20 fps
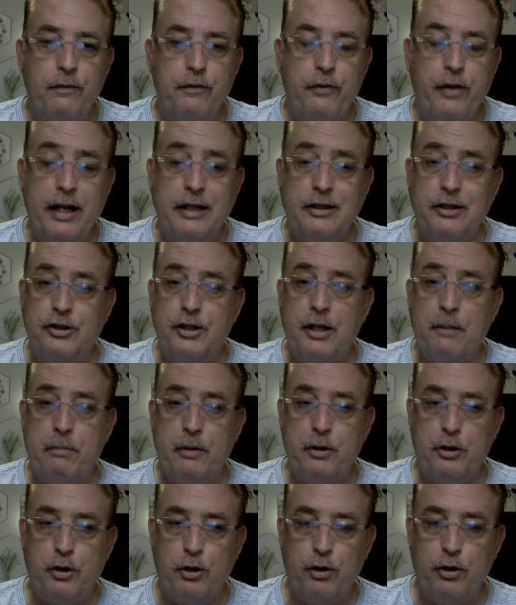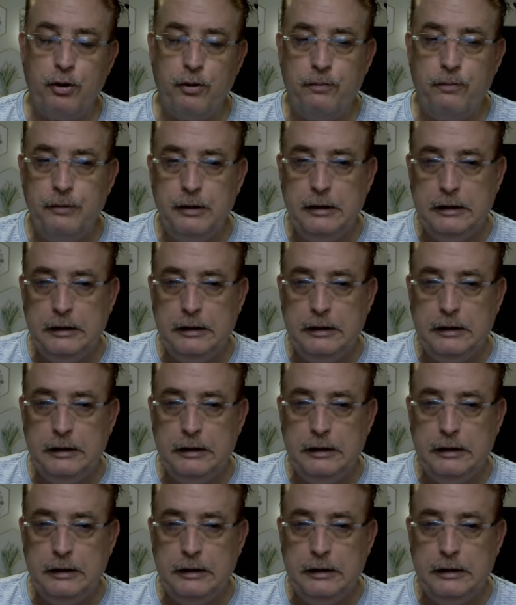things except internal.